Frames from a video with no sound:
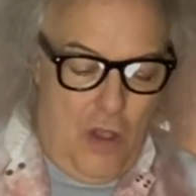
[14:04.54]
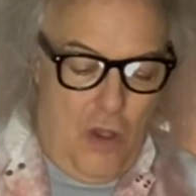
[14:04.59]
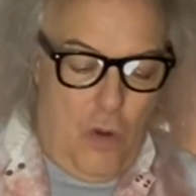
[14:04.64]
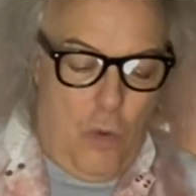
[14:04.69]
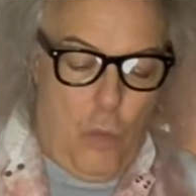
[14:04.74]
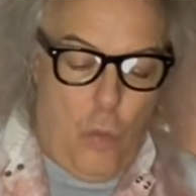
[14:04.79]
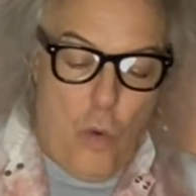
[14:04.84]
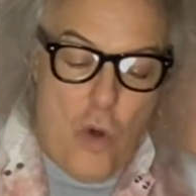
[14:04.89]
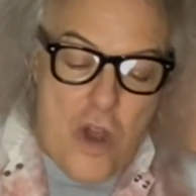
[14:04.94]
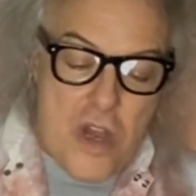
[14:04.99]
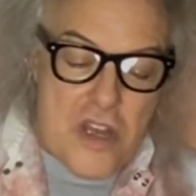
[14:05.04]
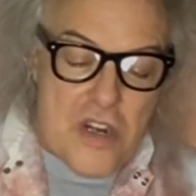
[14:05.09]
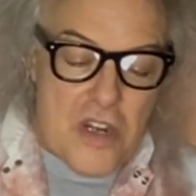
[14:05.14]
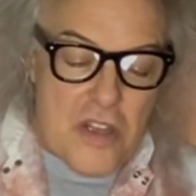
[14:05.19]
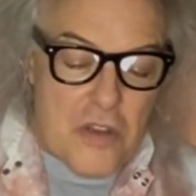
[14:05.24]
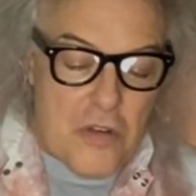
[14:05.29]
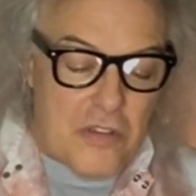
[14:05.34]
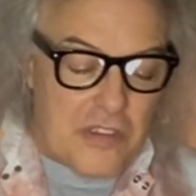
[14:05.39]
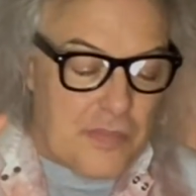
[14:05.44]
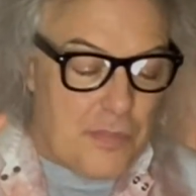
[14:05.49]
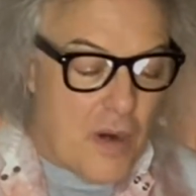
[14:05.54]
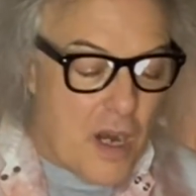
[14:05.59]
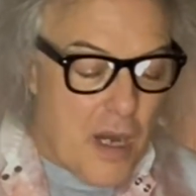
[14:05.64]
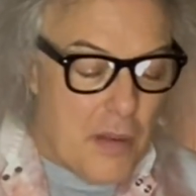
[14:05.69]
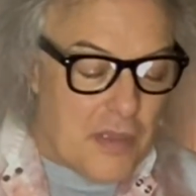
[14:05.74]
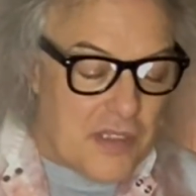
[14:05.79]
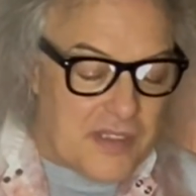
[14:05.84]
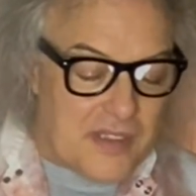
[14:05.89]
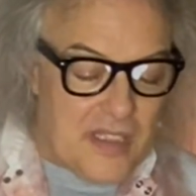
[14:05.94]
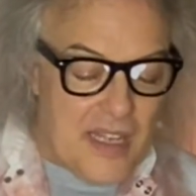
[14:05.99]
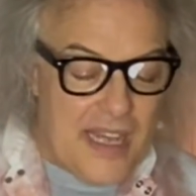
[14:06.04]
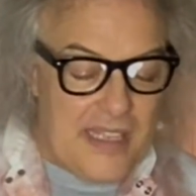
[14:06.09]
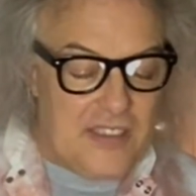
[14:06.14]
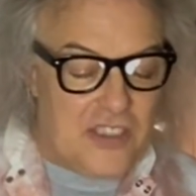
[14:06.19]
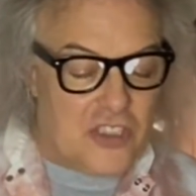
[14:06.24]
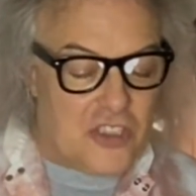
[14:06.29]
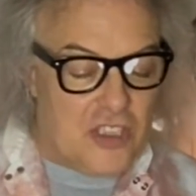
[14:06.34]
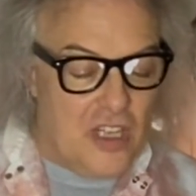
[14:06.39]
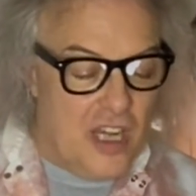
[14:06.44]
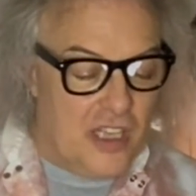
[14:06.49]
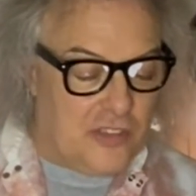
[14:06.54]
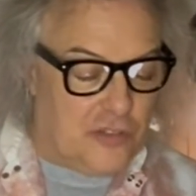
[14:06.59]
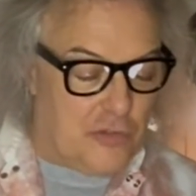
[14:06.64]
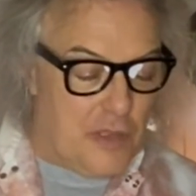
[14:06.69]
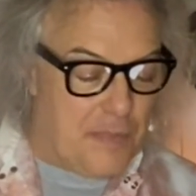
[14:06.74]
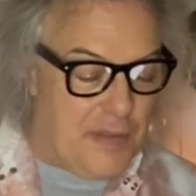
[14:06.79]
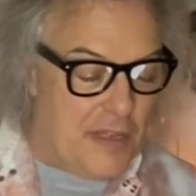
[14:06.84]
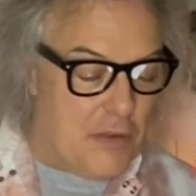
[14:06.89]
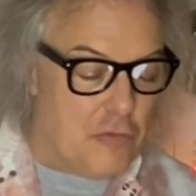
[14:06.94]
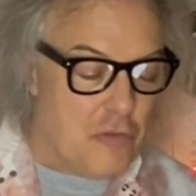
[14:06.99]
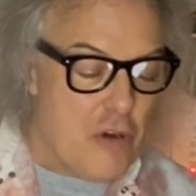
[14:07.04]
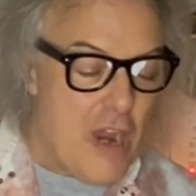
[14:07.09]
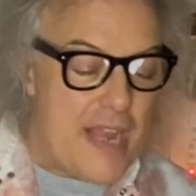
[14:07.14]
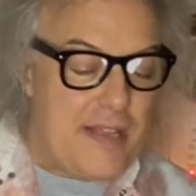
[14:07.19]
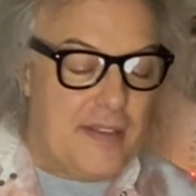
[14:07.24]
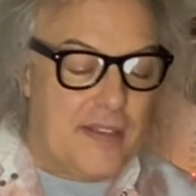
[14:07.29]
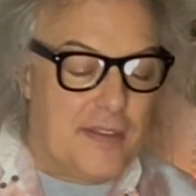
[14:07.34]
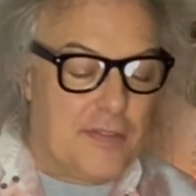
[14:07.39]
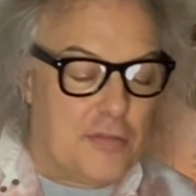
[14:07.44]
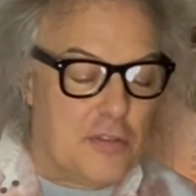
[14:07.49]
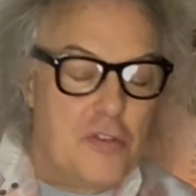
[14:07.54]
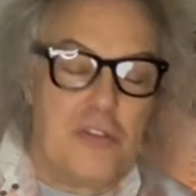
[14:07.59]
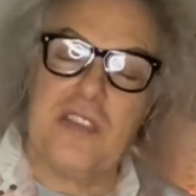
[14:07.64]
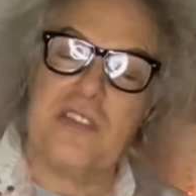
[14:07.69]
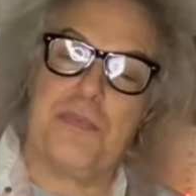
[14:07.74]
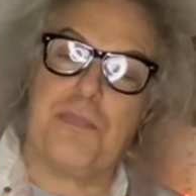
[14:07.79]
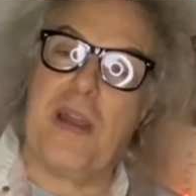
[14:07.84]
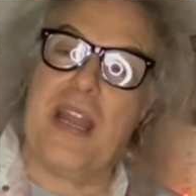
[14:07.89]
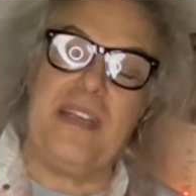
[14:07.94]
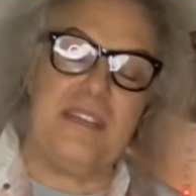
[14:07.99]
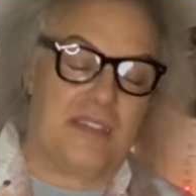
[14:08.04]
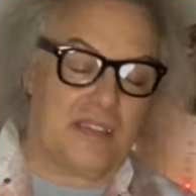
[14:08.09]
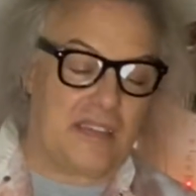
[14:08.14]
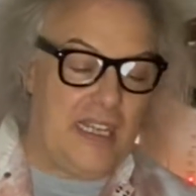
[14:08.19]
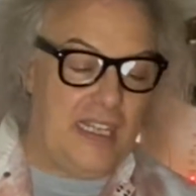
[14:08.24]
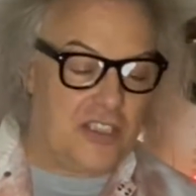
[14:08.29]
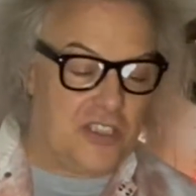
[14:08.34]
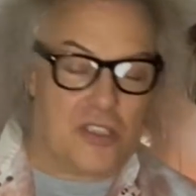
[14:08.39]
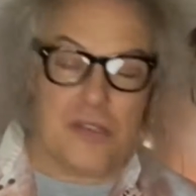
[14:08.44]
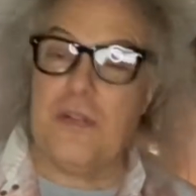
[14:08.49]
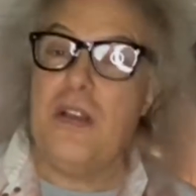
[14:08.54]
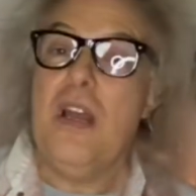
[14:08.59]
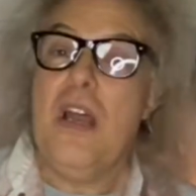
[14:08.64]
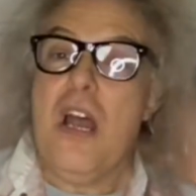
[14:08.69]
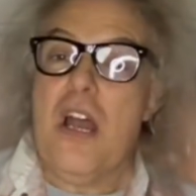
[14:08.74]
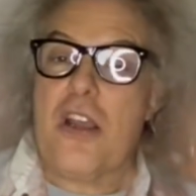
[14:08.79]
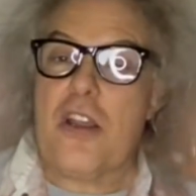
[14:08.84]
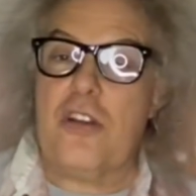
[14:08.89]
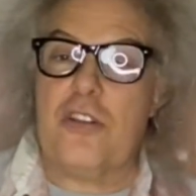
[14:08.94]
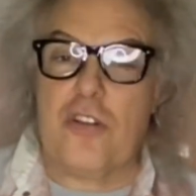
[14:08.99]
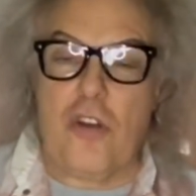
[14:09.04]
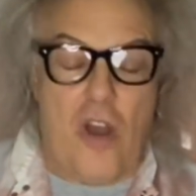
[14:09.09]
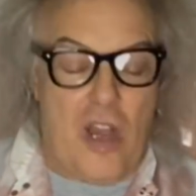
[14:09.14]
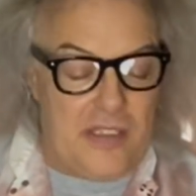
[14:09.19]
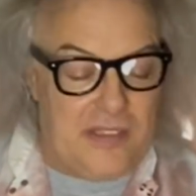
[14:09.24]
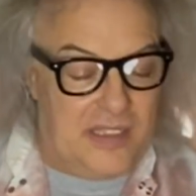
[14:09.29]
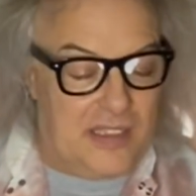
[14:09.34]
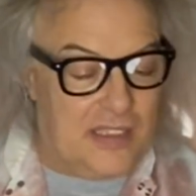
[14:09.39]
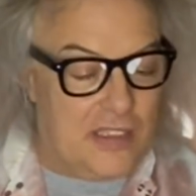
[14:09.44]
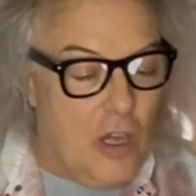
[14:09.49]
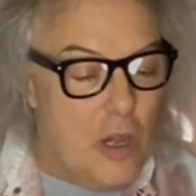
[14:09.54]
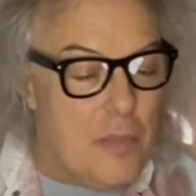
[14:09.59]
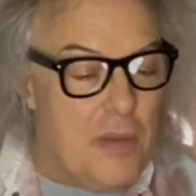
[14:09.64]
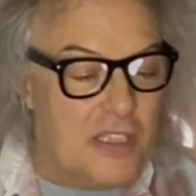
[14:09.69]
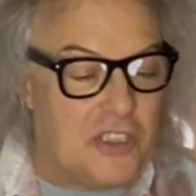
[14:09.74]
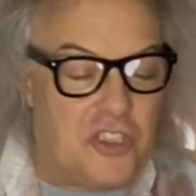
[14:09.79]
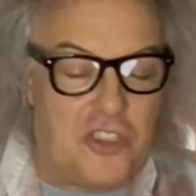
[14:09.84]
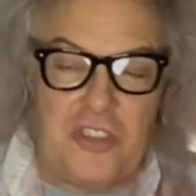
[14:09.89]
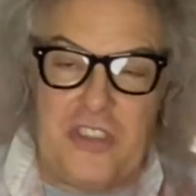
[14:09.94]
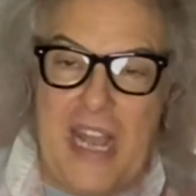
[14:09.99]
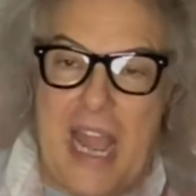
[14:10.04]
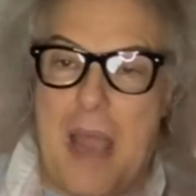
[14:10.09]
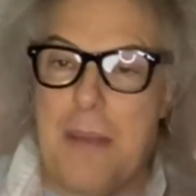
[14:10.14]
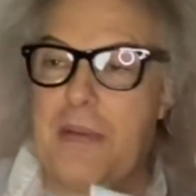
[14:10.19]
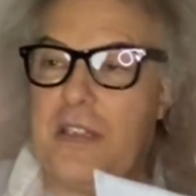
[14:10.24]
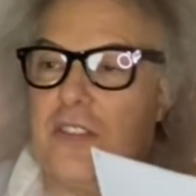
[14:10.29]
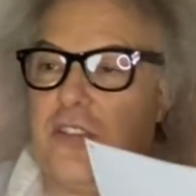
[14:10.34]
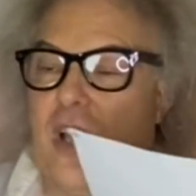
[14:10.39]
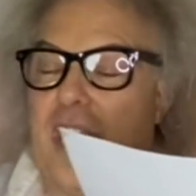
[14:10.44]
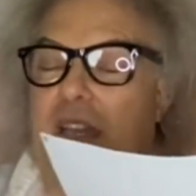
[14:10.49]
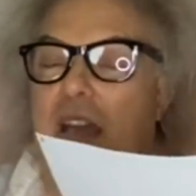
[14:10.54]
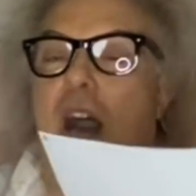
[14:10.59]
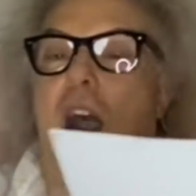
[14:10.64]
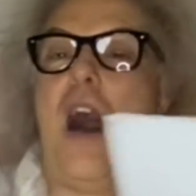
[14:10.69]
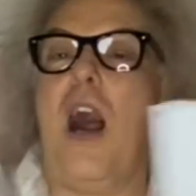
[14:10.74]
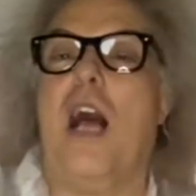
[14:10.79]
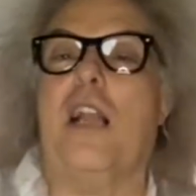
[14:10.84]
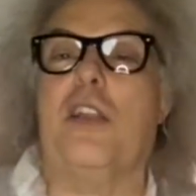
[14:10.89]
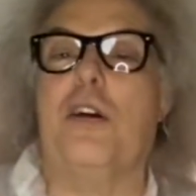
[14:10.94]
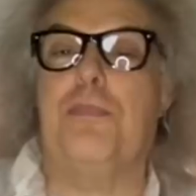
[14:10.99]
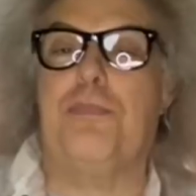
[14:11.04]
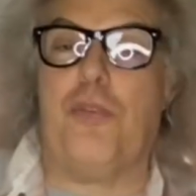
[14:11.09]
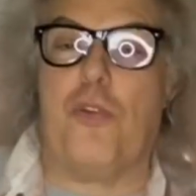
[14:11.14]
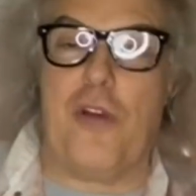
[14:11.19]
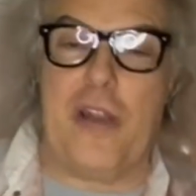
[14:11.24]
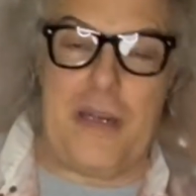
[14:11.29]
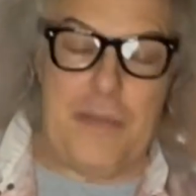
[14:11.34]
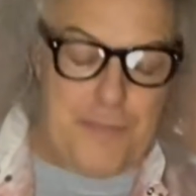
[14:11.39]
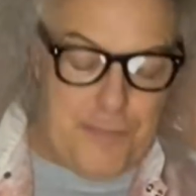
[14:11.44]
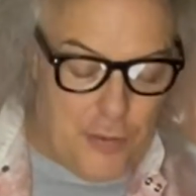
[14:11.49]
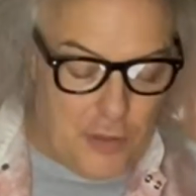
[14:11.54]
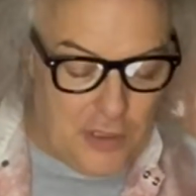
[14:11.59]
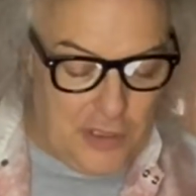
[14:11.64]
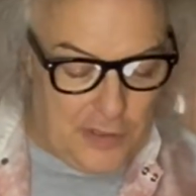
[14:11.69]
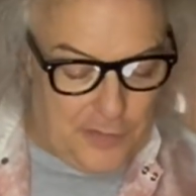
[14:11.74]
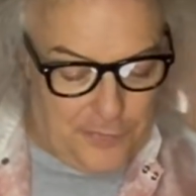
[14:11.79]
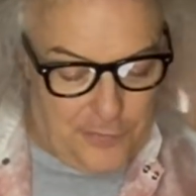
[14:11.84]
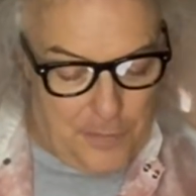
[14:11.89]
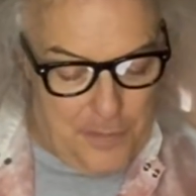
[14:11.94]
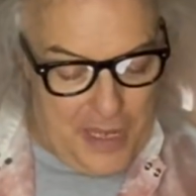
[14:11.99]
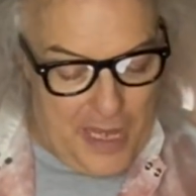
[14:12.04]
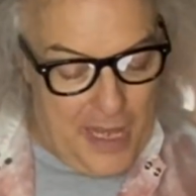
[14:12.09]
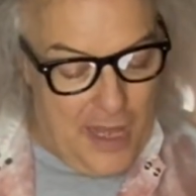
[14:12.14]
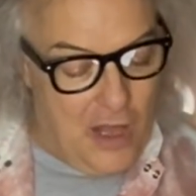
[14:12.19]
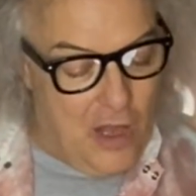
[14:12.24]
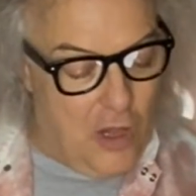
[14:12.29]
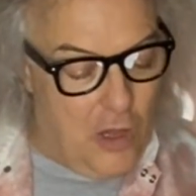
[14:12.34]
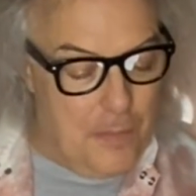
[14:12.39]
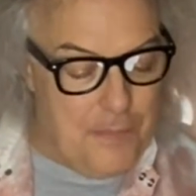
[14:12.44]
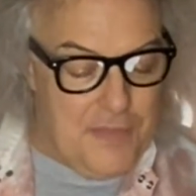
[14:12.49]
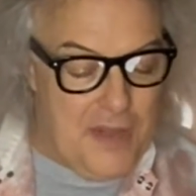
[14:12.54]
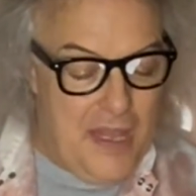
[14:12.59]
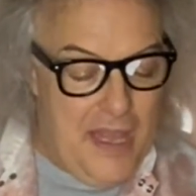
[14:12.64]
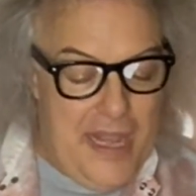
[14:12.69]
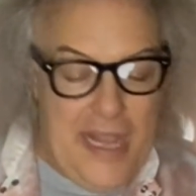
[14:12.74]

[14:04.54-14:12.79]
One of those marble-sized chunks ripping right through the space station could cause so much damage like a hollow point bullet from hell,